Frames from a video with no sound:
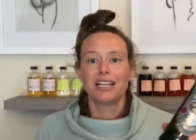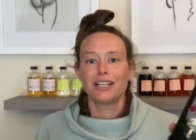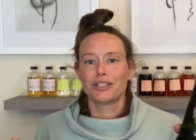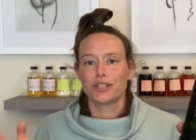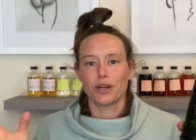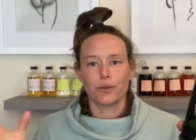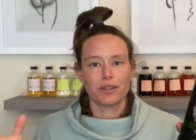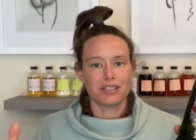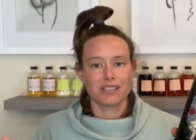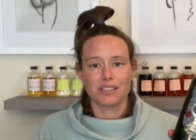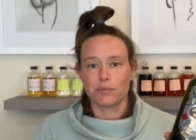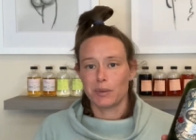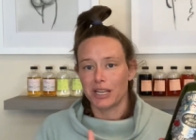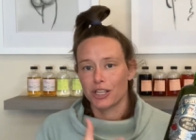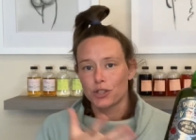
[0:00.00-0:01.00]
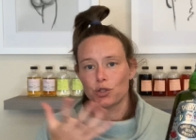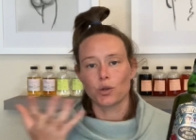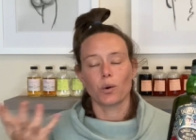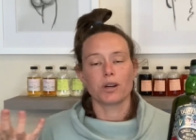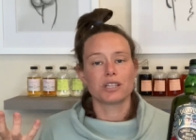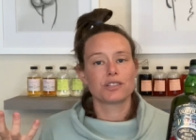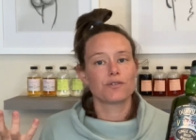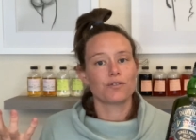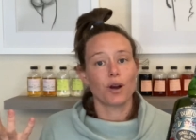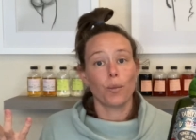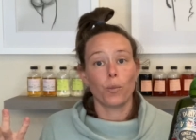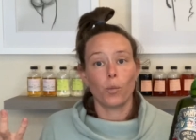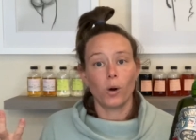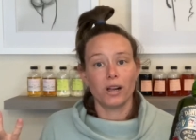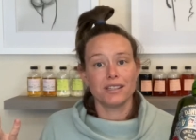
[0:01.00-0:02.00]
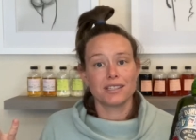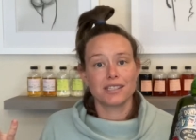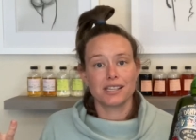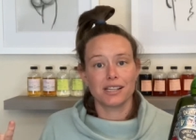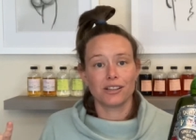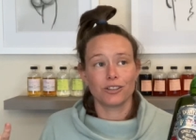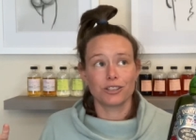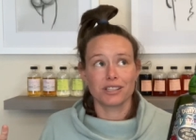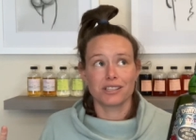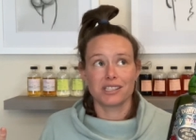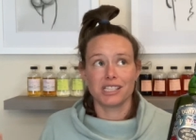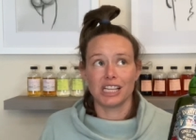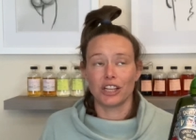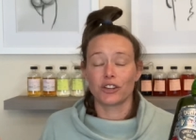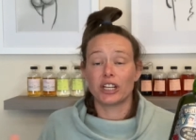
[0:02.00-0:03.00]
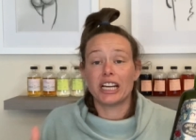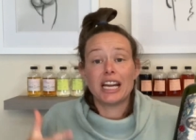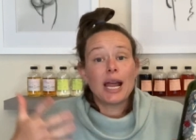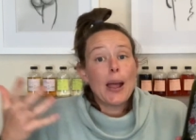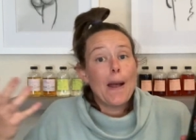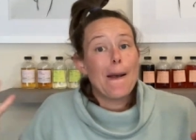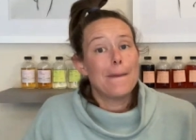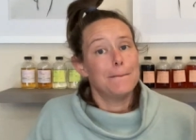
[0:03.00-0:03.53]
So this is being sourced from one single distillery.